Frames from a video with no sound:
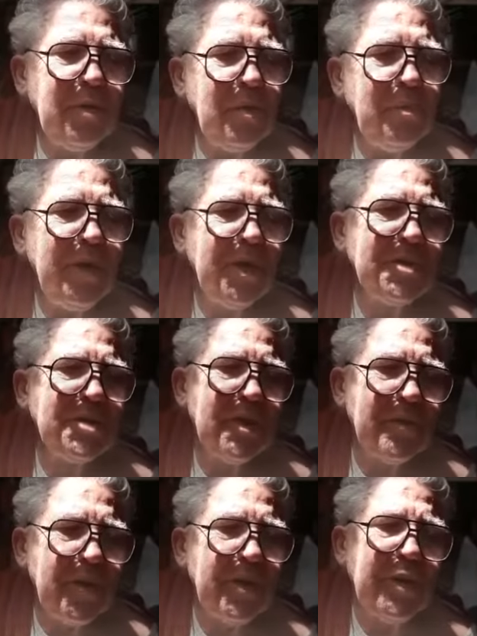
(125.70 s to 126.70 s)
midst
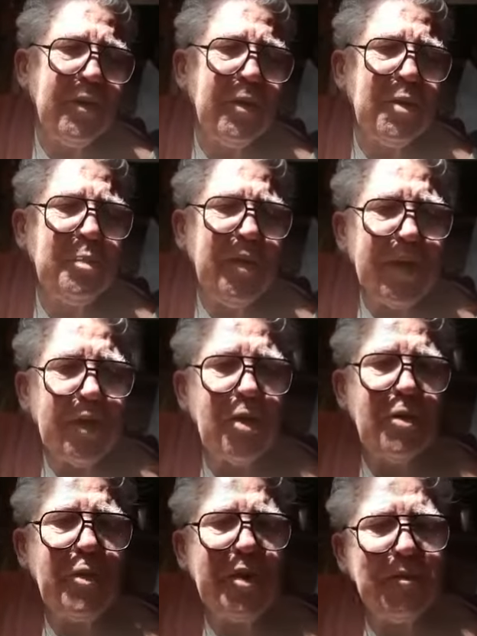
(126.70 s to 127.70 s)
of the current
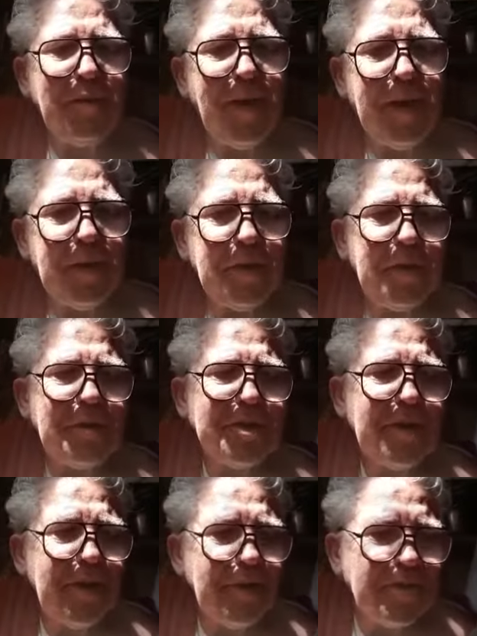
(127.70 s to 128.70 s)
pickle we find
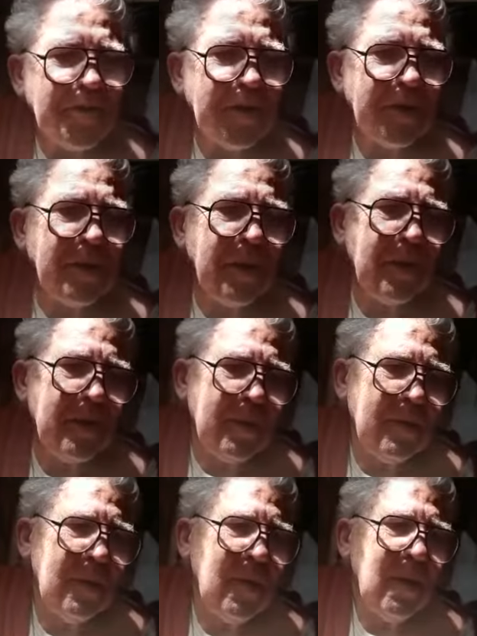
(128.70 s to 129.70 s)
ourselves
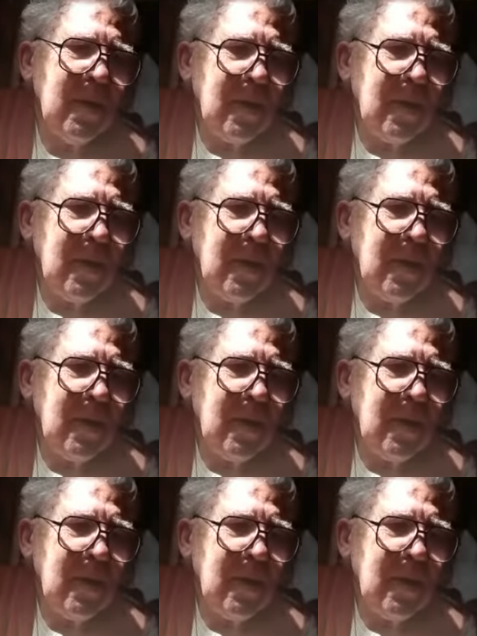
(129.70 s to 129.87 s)
in.